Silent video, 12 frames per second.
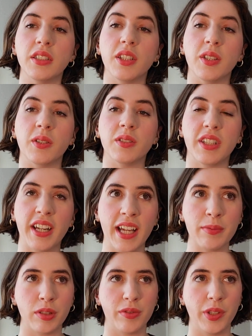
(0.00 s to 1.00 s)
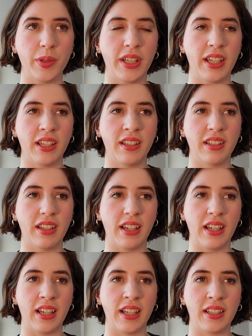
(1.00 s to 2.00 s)
So today I'm reviewing
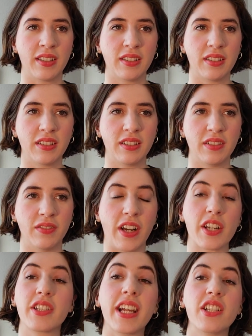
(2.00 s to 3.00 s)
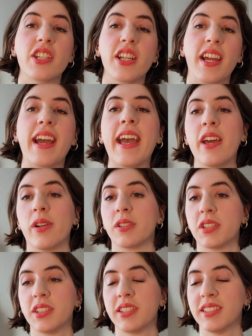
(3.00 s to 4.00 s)
Versace
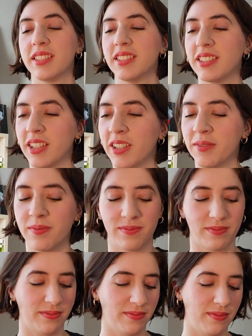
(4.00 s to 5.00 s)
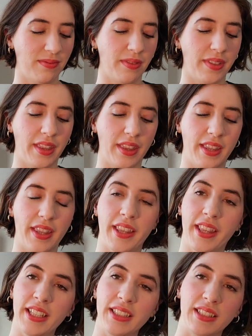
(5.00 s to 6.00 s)
Eros. So
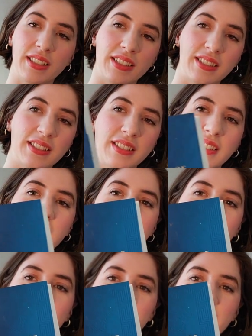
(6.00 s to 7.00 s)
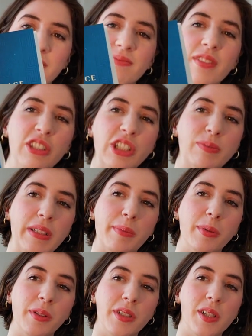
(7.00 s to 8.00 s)
this, most
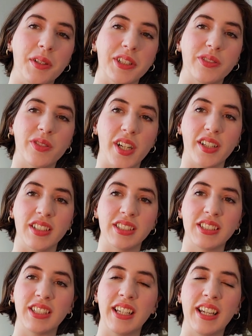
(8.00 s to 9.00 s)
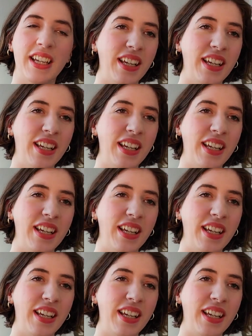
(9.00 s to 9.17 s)
people know this fragrance.